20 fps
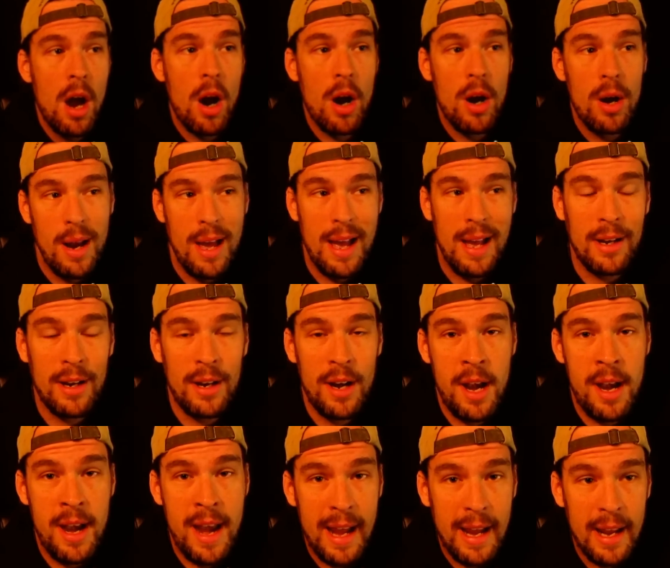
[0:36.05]
are not going
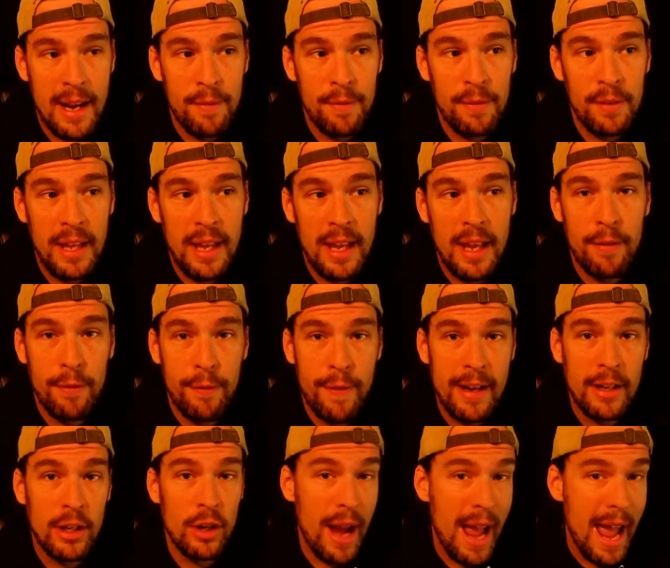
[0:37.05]
to negatively
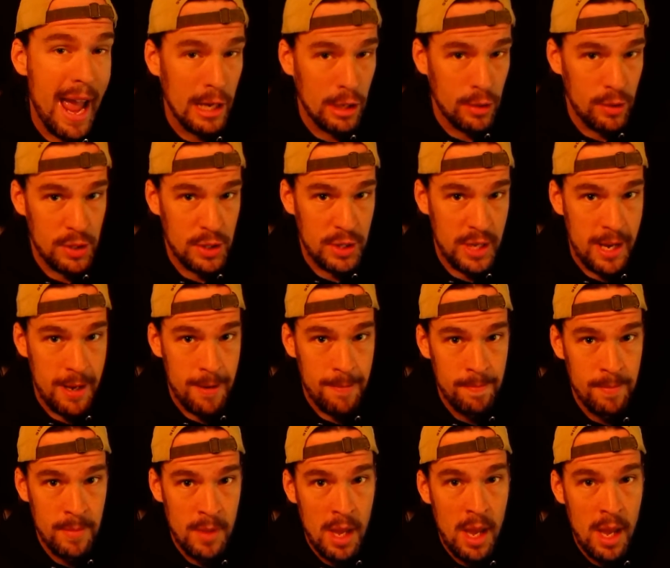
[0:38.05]
affect your accuracy